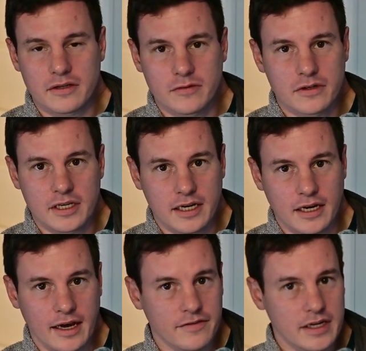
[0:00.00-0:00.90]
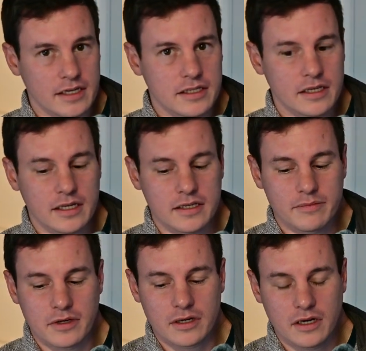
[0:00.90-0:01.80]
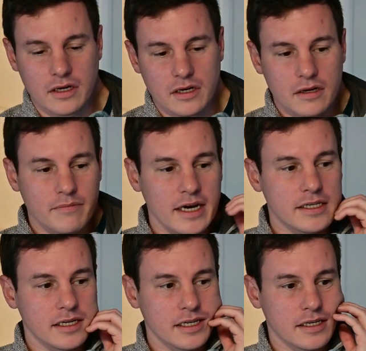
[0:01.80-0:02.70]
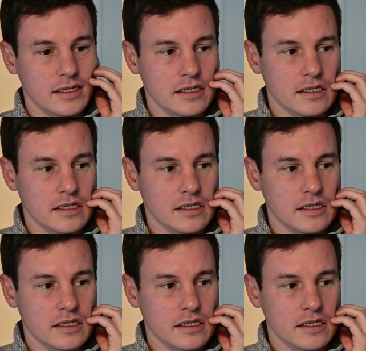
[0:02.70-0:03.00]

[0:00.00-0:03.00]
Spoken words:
so I'm not going to get heavily into this, but basically,